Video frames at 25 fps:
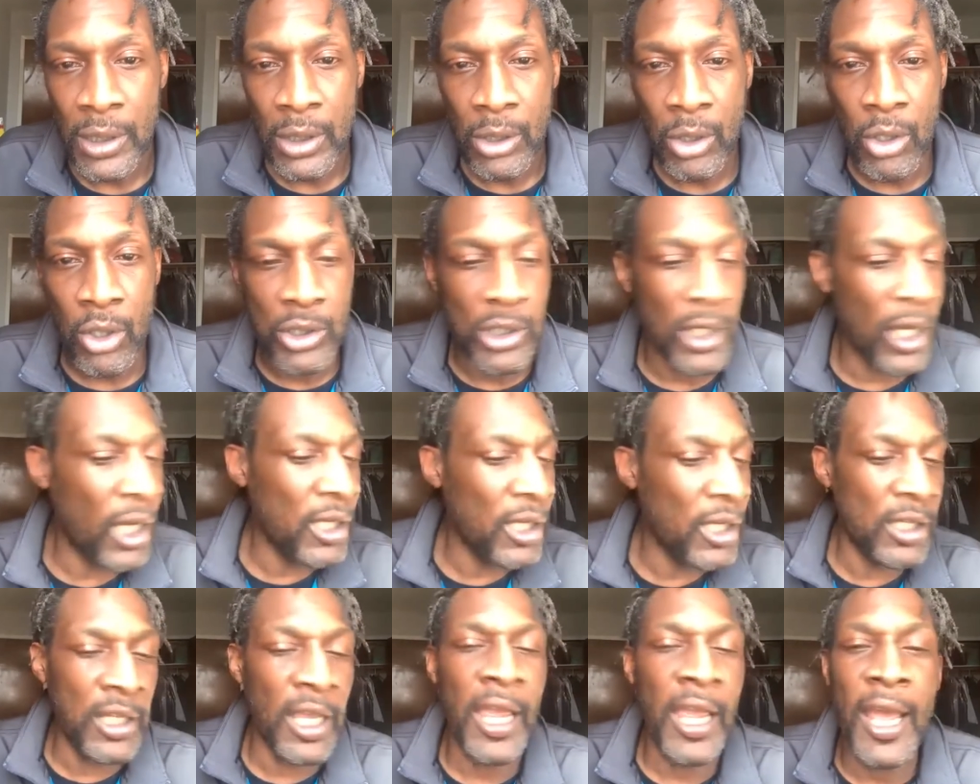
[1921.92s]
Because
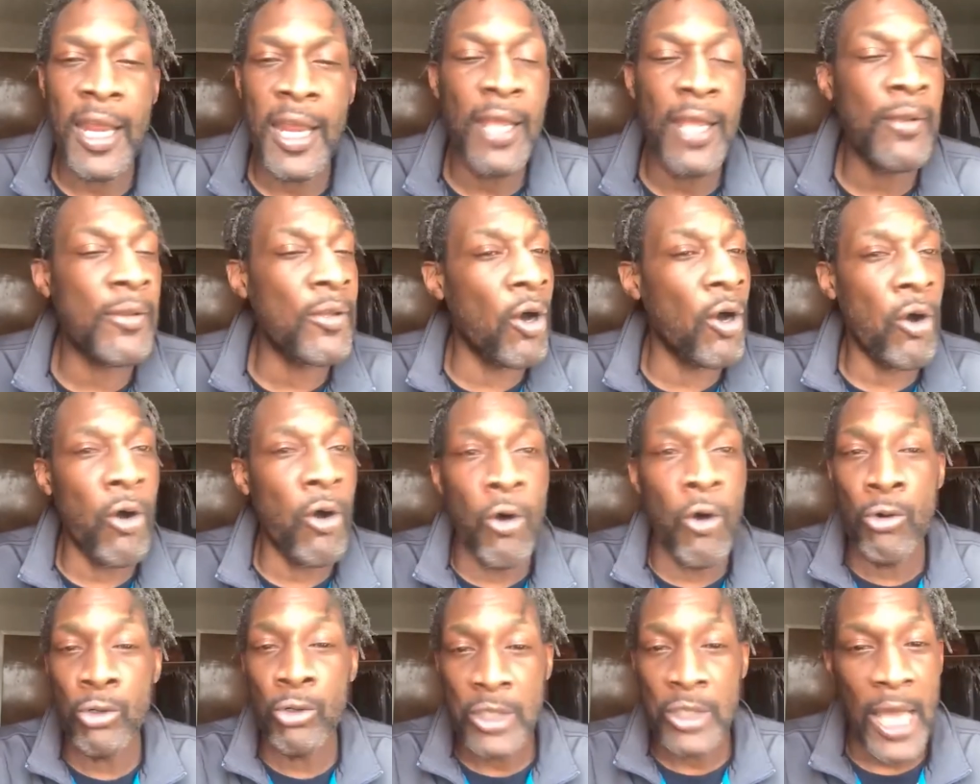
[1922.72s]
anything, anything, the
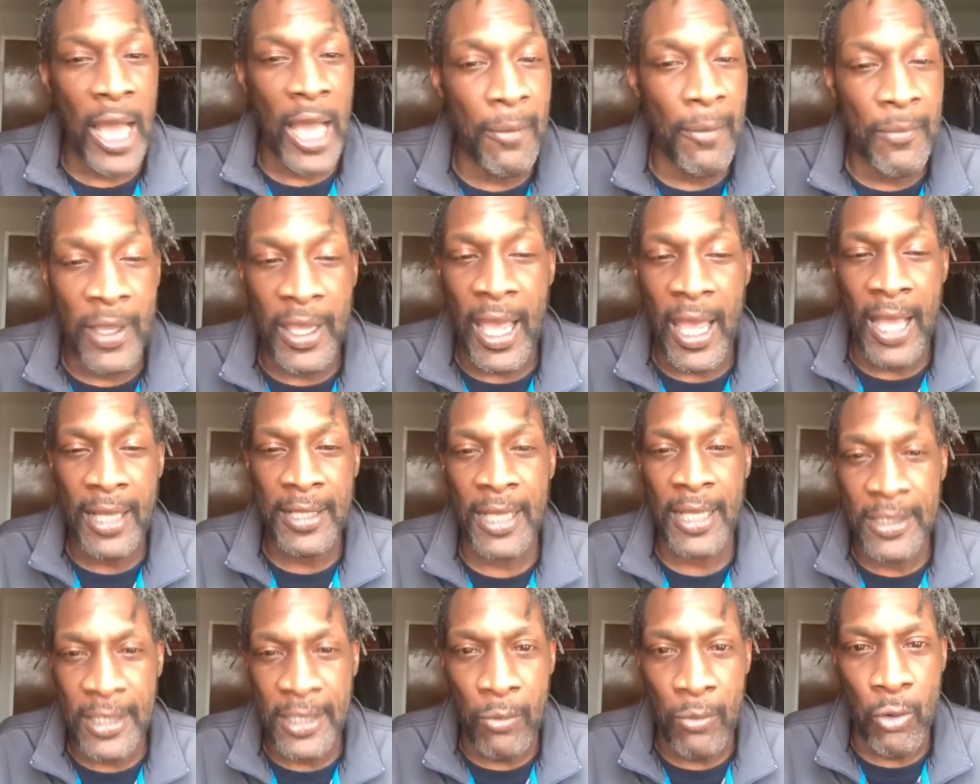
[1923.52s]
whole time they act
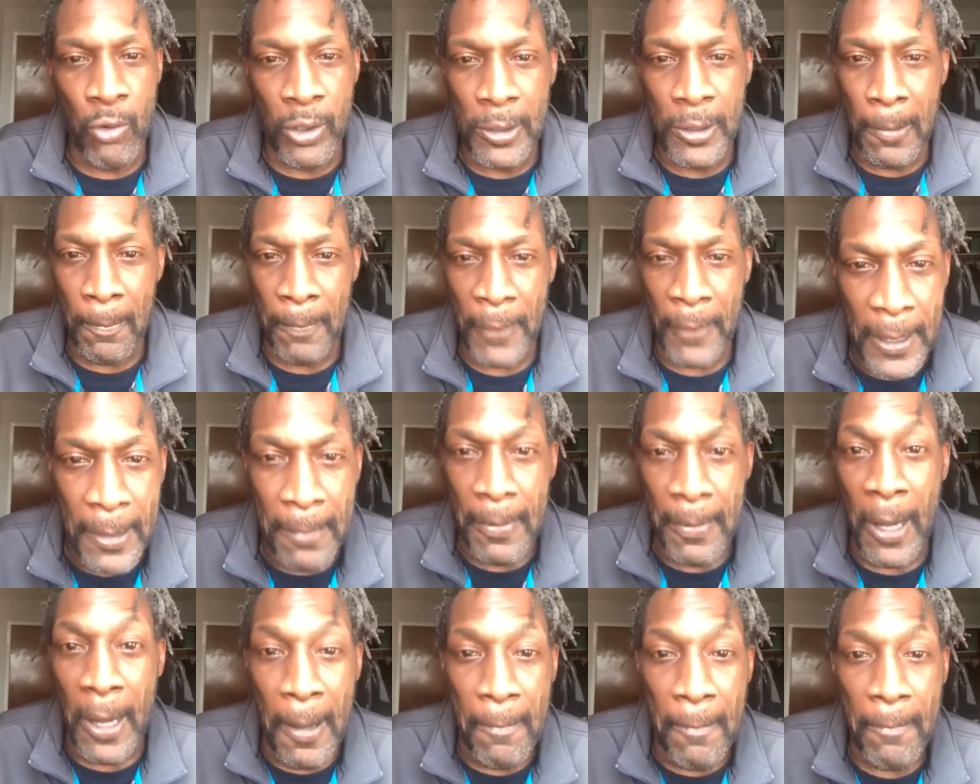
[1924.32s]
like they wanted to beat
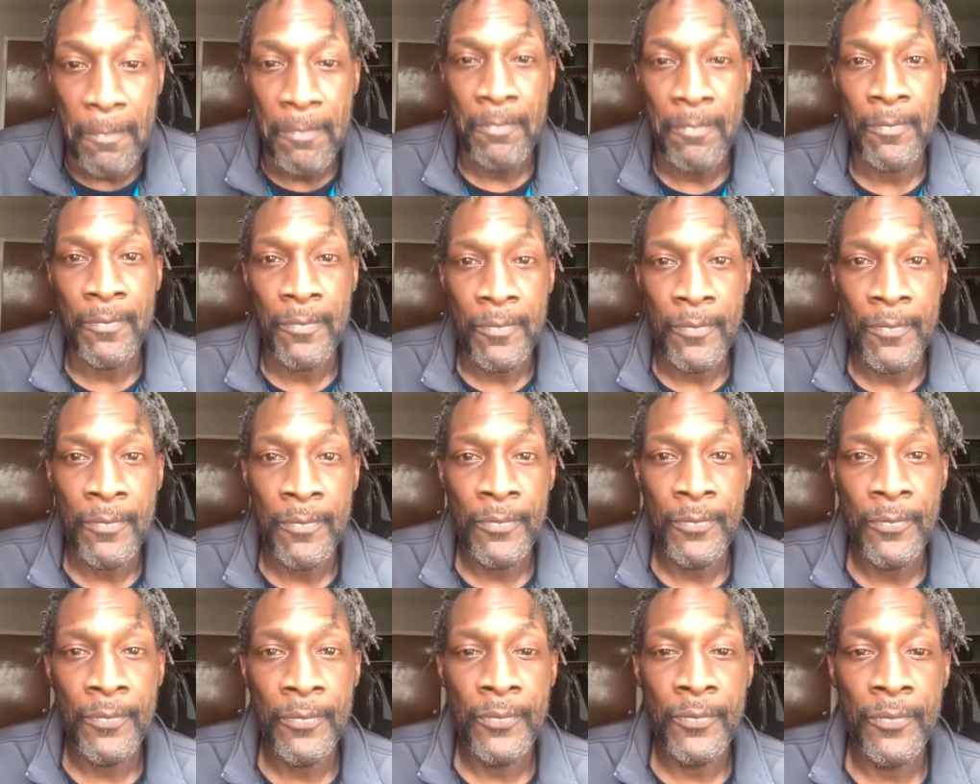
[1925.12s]
him up.
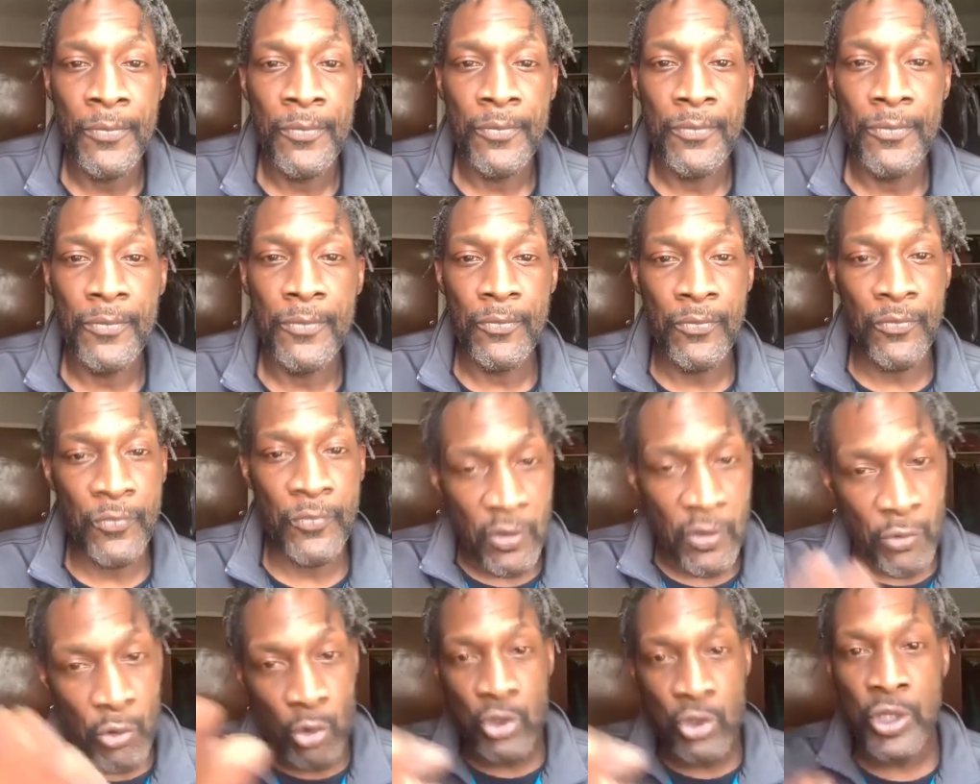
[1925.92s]

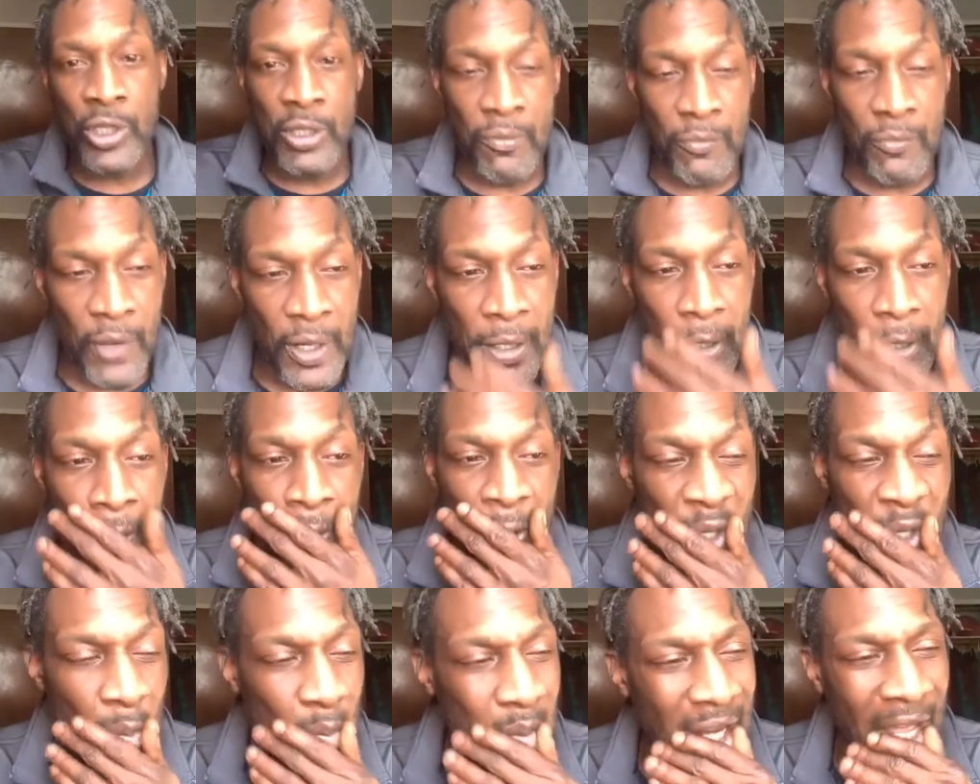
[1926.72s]
If you see the video,
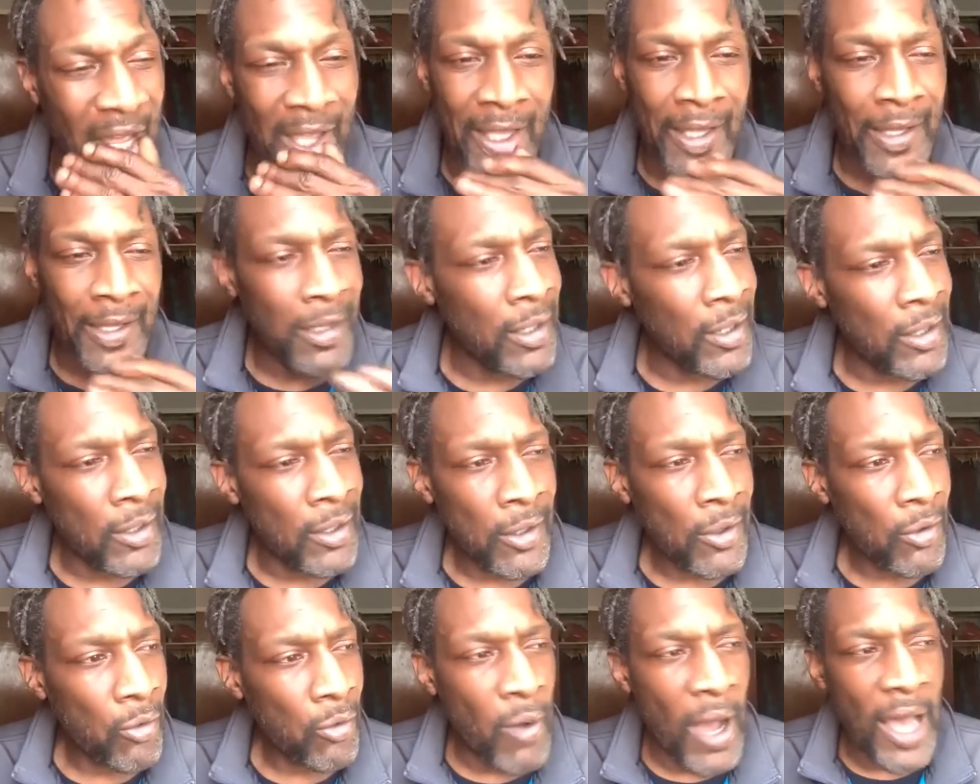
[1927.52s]
you're going to be like,
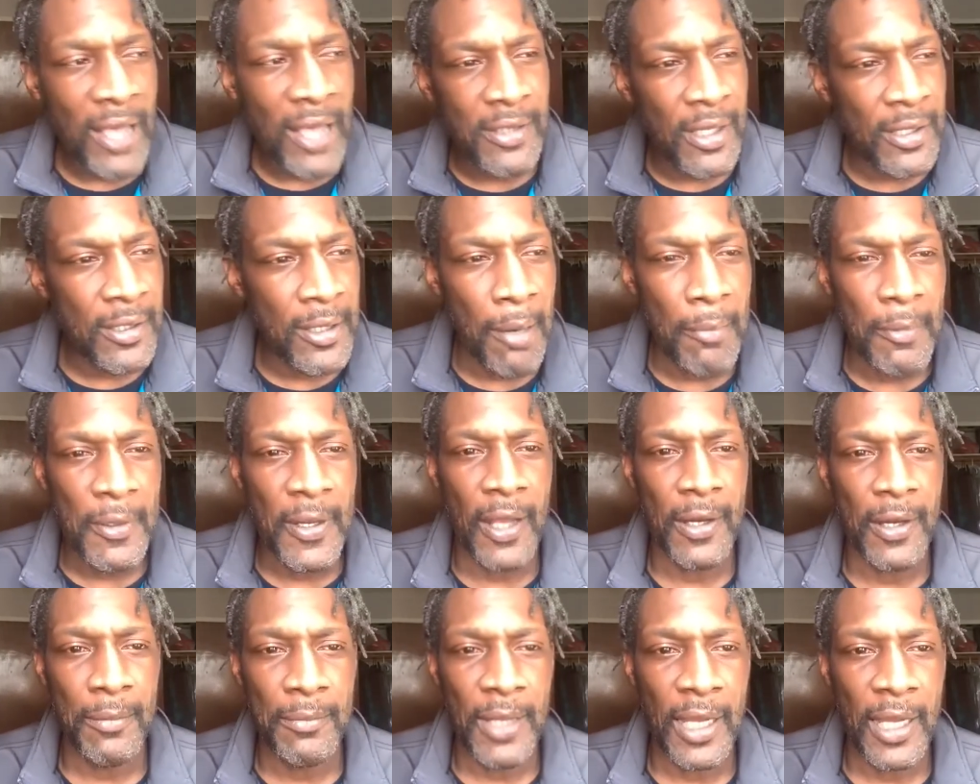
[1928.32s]
why is they coming
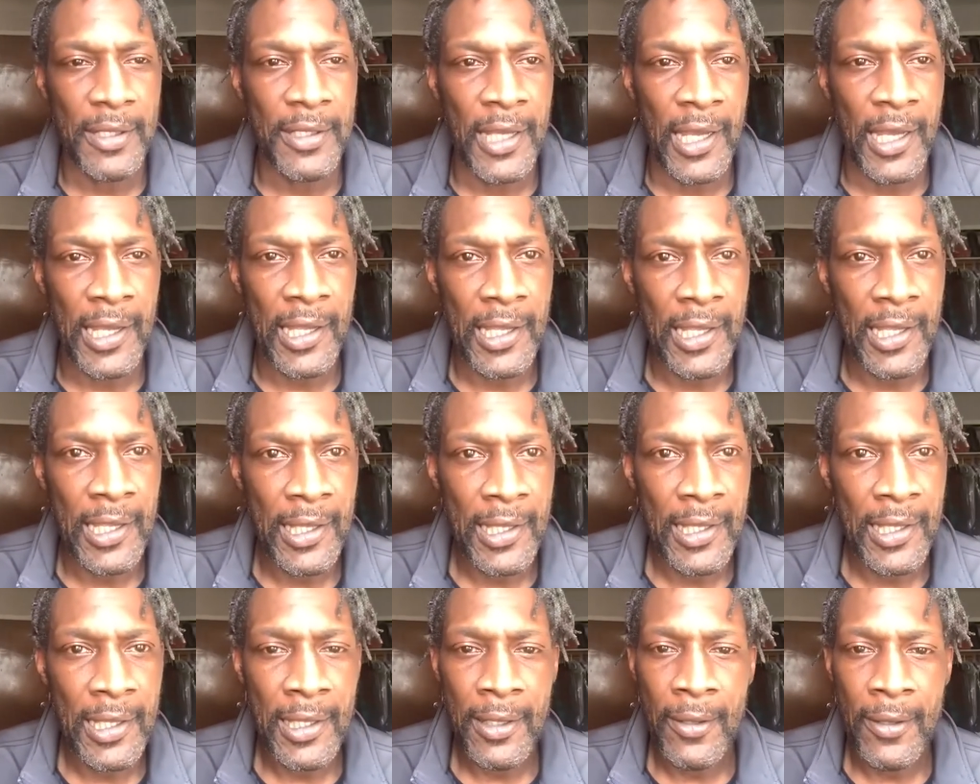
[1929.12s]
at him like that?
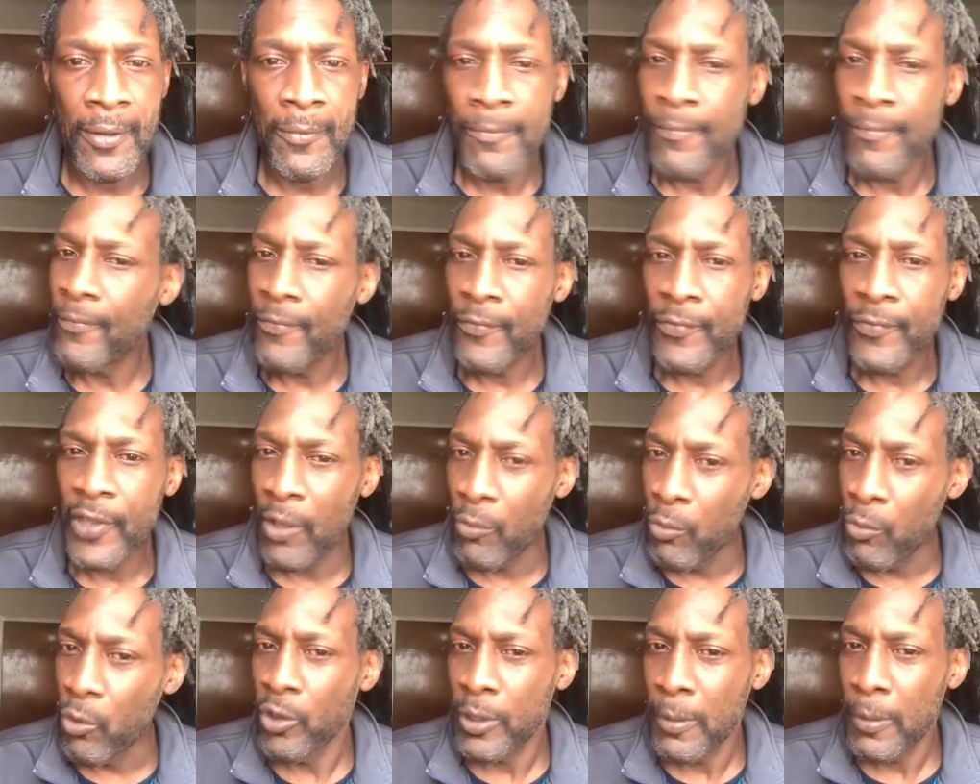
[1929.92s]
They
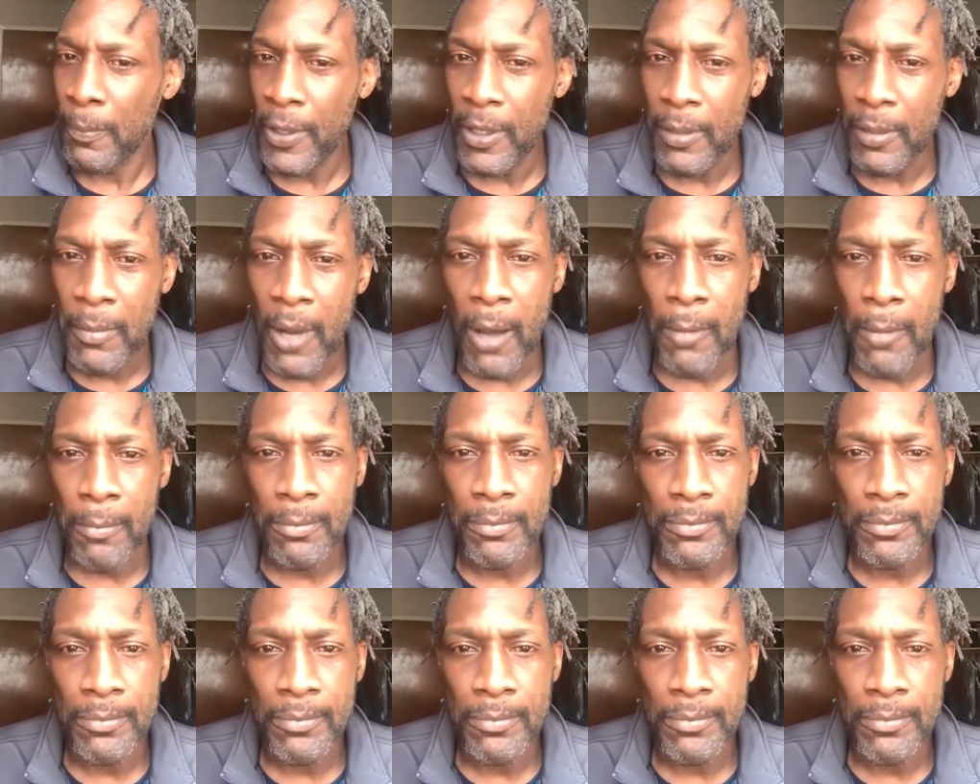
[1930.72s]
wanted to beat him up.